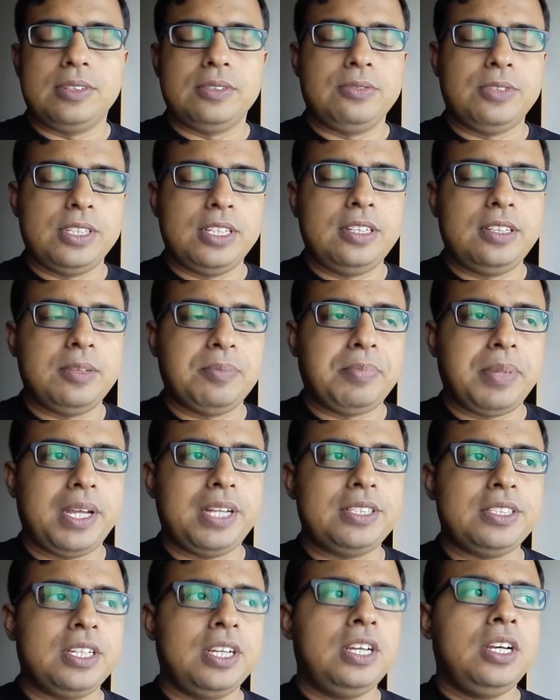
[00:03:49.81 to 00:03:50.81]
within the
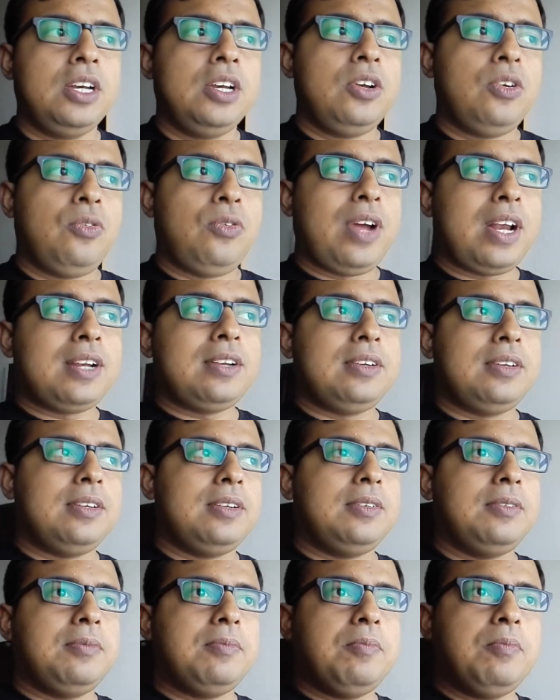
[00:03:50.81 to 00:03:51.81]
page where
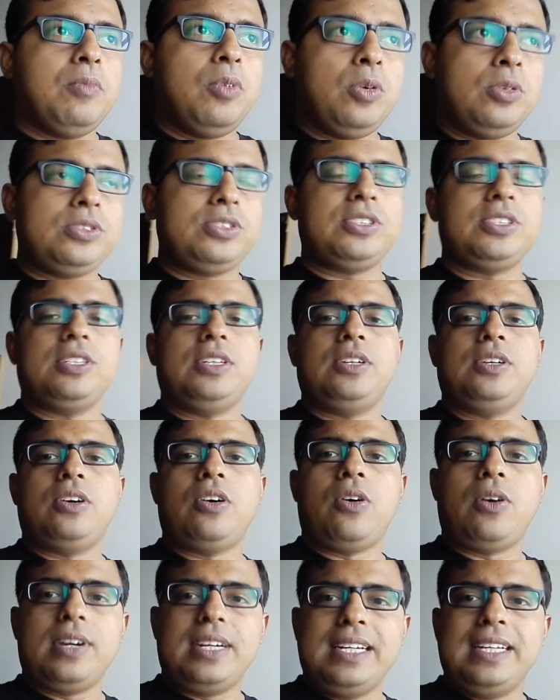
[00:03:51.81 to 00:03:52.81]
most
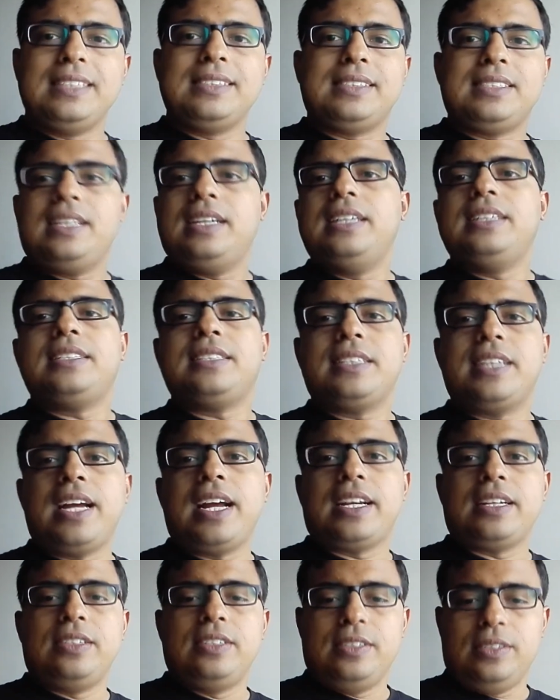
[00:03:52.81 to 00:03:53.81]
audience
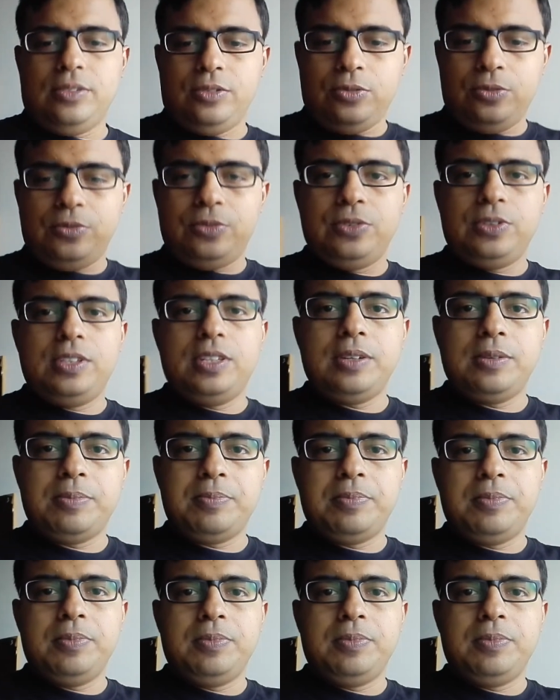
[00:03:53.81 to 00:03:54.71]
interact, the